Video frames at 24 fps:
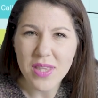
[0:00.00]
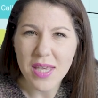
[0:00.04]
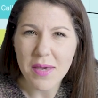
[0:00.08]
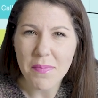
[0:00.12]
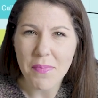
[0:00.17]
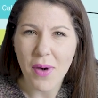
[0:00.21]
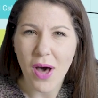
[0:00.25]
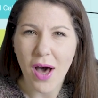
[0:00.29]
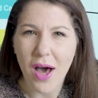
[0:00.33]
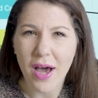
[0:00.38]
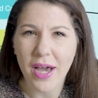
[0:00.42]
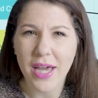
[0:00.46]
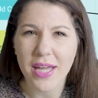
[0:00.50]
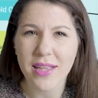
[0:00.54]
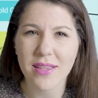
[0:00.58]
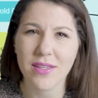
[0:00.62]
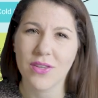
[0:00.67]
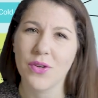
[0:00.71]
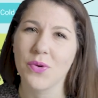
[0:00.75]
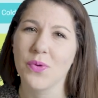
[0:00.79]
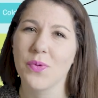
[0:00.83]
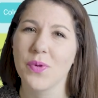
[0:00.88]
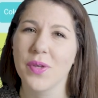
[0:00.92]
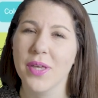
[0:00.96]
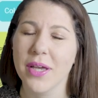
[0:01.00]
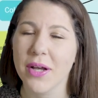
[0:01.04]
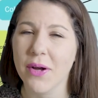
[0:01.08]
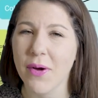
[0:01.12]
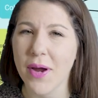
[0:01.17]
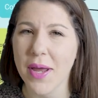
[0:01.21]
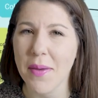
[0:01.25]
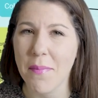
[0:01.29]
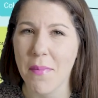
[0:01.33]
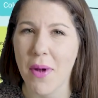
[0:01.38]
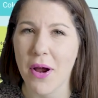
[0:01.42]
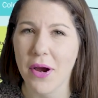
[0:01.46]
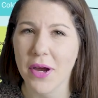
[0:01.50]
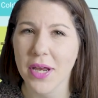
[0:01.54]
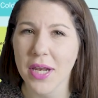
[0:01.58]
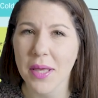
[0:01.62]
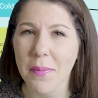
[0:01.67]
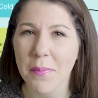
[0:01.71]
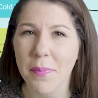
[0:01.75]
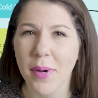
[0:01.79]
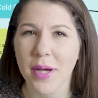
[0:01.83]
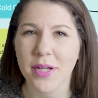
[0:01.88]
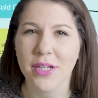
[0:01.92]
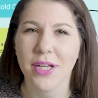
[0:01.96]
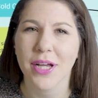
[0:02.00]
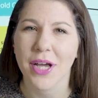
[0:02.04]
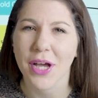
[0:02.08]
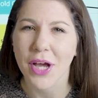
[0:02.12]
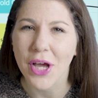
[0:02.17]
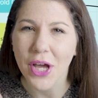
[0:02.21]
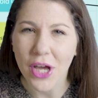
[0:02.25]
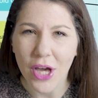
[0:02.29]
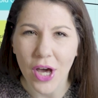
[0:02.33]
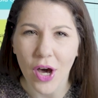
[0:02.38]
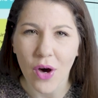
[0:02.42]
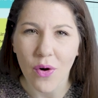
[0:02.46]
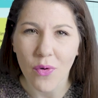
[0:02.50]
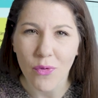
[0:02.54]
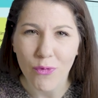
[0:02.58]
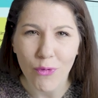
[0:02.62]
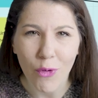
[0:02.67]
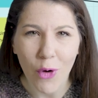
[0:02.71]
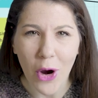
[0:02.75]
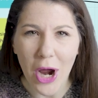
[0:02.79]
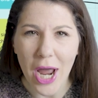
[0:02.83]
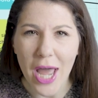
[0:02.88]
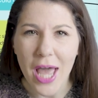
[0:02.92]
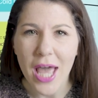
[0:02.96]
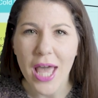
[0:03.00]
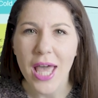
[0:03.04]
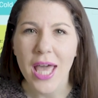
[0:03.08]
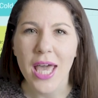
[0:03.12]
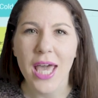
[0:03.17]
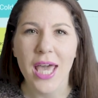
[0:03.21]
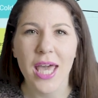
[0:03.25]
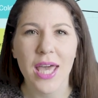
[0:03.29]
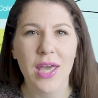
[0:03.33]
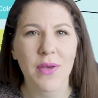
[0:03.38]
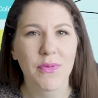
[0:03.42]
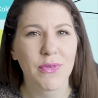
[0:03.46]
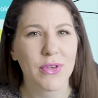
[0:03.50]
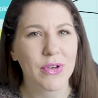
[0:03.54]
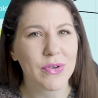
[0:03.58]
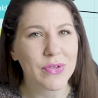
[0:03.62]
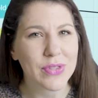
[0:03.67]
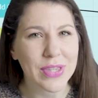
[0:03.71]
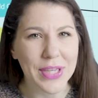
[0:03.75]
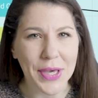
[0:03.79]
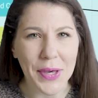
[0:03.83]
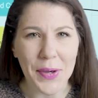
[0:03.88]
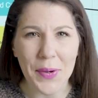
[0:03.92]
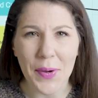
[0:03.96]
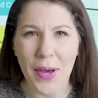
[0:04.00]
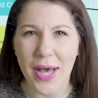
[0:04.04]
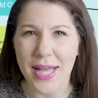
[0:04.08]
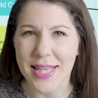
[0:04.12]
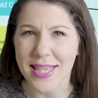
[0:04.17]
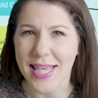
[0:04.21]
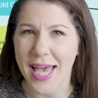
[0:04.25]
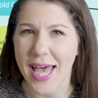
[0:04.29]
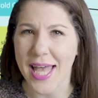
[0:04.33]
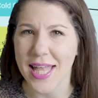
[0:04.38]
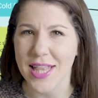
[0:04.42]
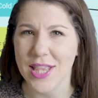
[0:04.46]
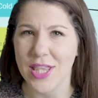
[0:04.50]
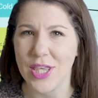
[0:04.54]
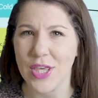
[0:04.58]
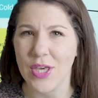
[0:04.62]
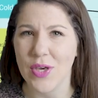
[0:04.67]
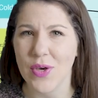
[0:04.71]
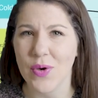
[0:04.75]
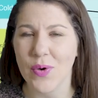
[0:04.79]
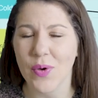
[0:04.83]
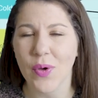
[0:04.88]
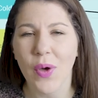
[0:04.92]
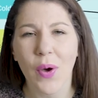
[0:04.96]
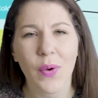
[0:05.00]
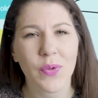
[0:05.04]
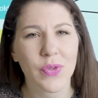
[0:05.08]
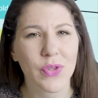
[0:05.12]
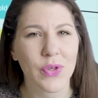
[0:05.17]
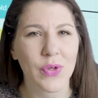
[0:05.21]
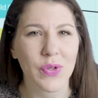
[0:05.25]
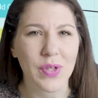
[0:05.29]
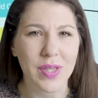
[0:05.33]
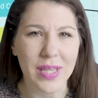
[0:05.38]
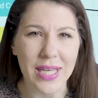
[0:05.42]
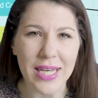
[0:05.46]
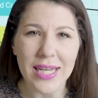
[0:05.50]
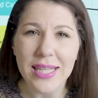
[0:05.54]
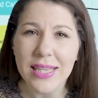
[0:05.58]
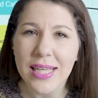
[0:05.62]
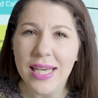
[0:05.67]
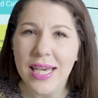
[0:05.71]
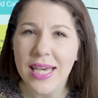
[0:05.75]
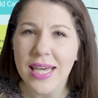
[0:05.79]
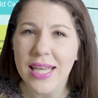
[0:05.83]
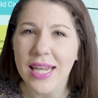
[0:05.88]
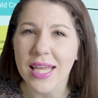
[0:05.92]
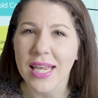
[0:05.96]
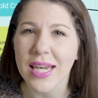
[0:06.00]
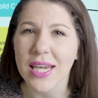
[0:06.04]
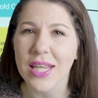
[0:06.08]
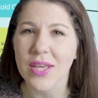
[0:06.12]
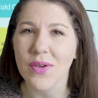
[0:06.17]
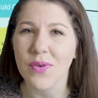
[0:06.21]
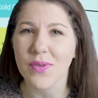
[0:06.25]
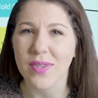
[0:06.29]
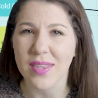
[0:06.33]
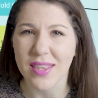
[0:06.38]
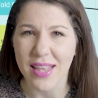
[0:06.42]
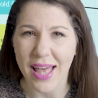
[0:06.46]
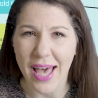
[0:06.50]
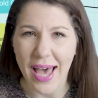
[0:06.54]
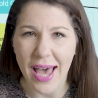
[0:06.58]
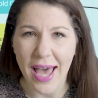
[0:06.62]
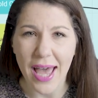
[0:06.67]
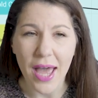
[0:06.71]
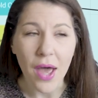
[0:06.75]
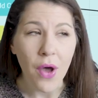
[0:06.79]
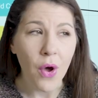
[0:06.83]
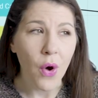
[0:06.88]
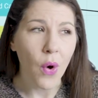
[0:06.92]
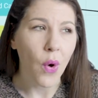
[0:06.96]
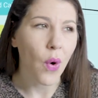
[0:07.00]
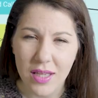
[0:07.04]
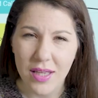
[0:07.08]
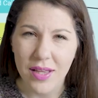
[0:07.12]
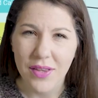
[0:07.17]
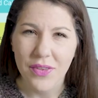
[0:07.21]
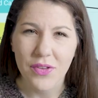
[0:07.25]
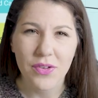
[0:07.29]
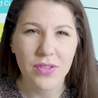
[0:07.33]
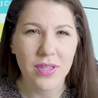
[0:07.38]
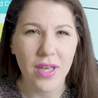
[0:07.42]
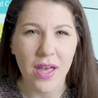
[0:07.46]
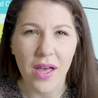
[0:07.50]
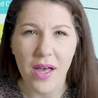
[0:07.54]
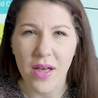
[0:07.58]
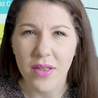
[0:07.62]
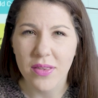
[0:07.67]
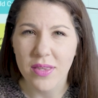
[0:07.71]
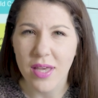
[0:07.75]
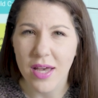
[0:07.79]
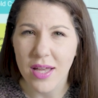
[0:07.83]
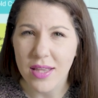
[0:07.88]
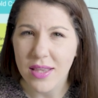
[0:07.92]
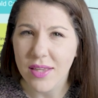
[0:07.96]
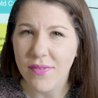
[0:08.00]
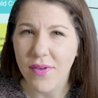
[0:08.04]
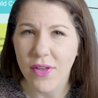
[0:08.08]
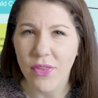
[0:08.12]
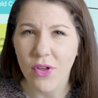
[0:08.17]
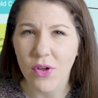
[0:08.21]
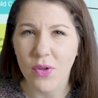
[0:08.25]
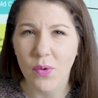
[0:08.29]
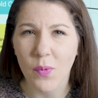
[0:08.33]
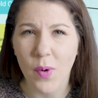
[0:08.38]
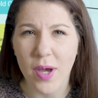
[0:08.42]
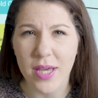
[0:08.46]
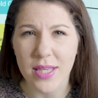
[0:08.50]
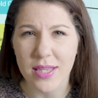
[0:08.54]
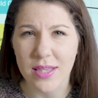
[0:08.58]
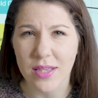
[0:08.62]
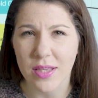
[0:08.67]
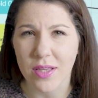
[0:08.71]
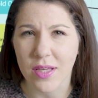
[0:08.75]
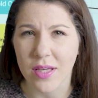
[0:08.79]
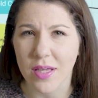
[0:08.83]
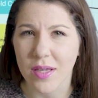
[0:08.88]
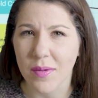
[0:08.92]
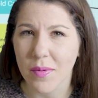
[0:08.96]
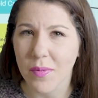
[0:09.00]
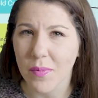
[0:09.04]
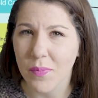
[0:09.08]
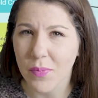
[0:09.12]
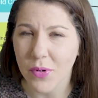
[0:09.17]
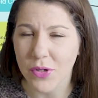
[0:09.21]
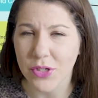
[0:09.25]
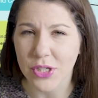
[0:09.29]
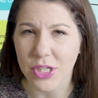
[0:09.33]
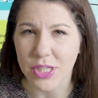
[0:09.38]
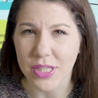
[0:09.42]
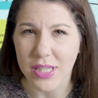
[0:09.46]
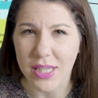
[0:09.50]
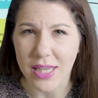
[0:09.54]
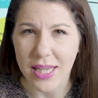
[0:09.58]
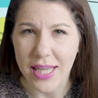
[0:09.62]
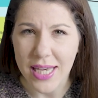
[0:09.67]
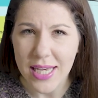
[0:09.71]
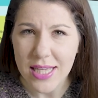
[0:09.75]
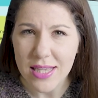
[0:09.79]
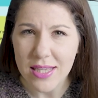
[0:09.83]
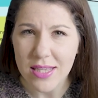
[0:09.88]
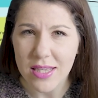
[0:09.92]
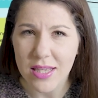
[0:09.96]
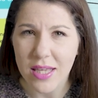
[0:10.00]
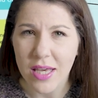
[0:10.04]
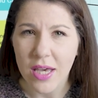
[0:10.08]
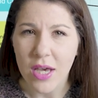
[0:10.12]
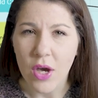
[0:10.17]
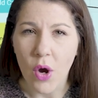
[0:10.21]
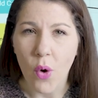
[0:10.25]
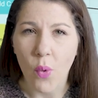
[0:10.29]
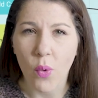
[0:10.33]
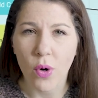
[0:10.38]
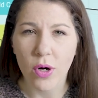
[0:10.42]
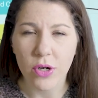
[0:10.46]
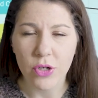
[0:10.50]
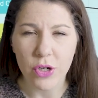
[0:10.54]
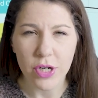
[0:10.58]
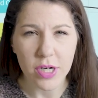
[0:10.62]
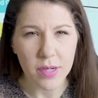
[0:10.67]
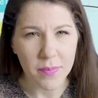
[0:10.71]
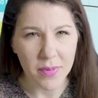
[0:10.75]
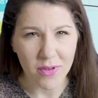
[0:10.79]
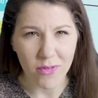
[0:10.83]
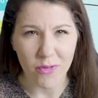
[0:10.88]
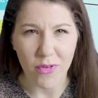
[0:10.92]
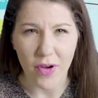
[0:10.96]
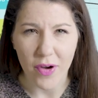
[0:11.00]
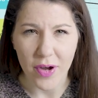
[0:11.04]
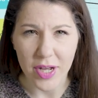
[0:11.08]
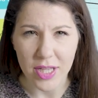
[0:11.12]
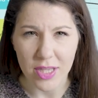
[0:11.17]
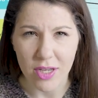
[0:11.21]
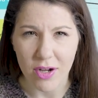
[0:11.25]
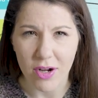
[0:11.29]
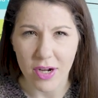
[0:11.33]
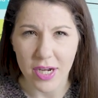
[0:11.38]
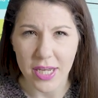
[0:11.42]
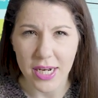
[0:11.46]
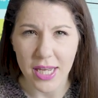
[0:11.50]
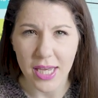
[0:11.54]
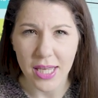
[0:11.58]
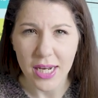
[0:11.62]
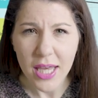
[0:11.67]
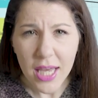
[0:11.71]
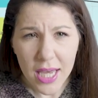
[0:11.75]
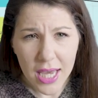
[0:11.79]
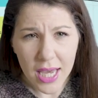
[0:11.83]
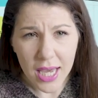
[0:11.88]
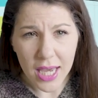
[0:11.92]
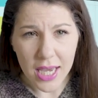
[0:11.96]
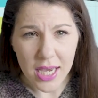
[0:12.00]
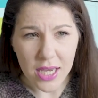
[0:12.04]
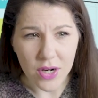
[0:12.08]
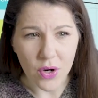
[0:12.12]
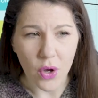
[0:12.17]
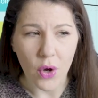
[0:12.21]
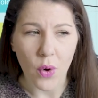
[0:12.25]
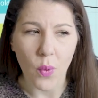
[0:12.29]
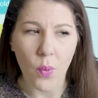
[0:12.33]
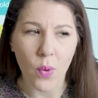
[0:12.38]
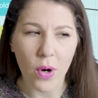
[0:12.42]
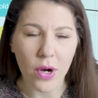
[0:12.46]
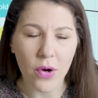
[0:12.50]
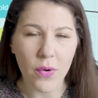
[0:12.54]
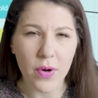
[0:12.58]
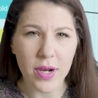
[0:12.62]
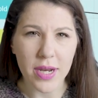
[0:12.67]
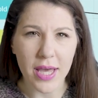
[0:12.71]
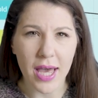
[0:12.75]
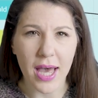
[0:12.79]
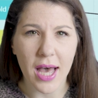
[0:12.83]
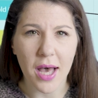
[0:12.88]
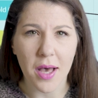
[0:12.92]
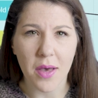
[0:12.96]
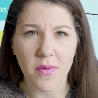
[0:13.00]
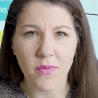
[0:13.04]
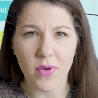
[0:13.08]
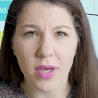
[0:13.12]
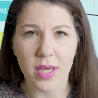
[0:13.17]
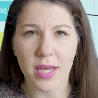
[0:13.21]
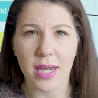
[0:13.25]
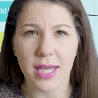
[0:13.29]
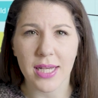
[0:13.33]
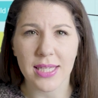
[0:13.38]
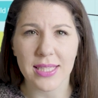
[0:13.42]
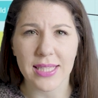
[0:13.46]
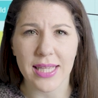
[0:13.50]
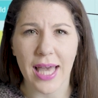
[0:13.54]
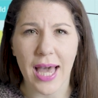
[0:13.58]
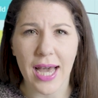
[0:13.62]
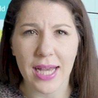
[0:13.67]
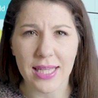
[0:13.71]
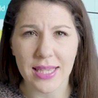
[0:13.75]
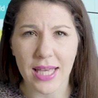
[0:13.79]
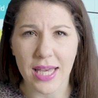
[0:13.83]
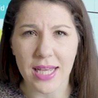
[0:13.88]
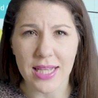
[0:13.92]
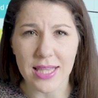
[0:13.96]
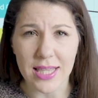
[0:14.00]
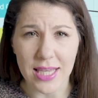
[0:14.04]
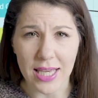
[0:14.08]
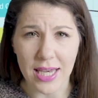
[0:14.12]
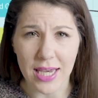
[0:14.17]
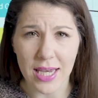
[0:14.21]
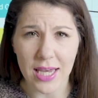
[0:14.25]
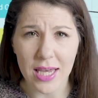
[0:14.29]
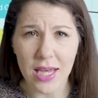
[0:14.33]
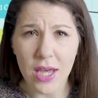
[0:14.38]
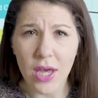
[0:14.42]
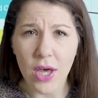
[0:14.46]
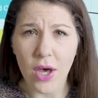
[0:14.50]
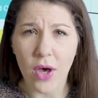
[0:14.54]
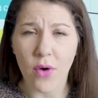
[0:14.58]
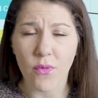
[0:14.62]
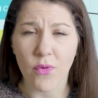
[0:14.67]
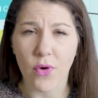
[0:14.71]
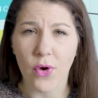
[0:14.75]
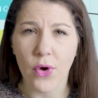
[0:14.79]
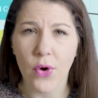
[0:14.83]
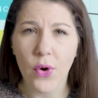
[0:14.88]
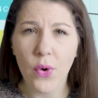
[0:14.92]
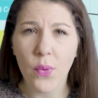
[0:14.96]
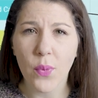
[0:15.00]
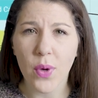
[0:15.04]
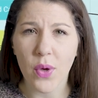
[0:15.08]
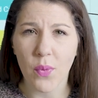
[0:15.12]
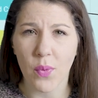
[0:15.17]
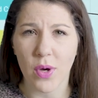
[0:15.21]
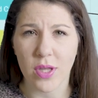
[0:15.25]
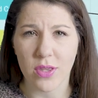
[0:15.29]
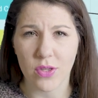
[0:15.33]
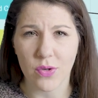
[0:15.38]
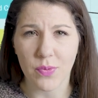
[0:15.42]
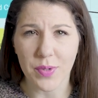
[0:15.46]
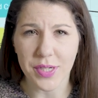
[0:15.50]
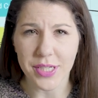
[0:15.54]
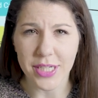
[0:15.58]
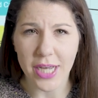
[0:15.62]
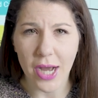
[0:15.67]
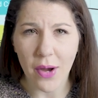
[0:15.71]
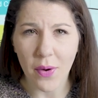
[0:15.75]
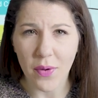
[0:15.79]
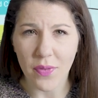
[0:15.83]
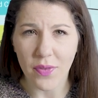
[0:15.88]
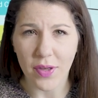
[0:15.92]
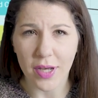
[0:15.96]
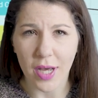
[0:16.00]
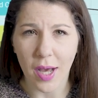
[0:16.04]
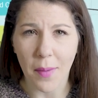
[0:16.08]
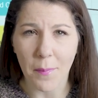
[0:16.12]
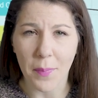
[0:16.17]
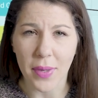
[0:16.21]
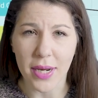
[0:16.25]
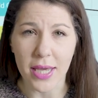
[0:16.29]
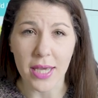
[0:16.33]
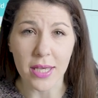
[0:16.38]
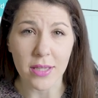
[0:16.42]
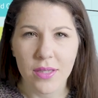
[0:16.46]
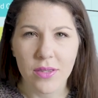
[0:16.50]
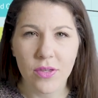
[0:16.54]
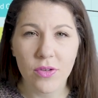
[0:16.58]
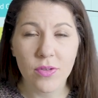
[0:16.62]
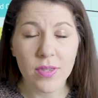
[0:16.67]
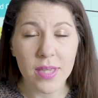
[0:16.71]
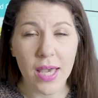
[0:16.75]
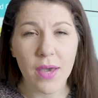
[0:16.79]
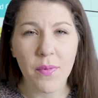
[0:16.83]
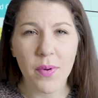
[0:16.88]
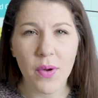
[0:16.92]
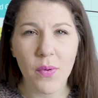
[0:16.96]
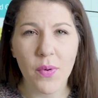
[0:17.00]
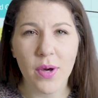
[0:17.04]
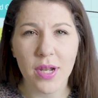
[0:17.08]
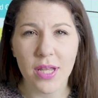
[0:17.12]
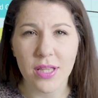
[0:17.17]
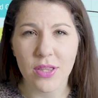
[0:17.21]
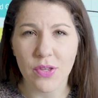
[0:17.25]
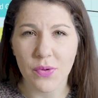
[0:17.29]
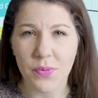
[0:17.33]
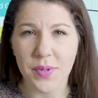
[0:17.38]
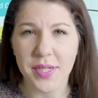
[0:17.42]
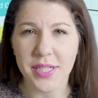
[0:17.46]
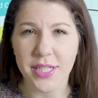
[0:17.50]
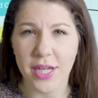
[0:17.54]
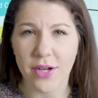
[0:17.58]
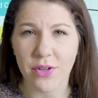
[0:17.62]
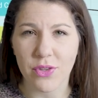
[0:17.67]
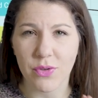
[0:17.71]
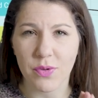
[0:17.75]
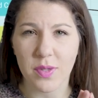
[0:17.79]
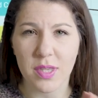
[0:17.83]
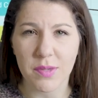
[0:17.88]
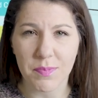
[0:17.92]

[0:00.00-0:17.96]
deep pockets and a really great marketing budget, go for it. If you don't, I tend to go to LinkedIn and use that. There's tons of other ways to purchase lists. We're trying to be very targeted, and we're going to have an exact idea of who we want to reach out in the company. So say we wanted to reach out to a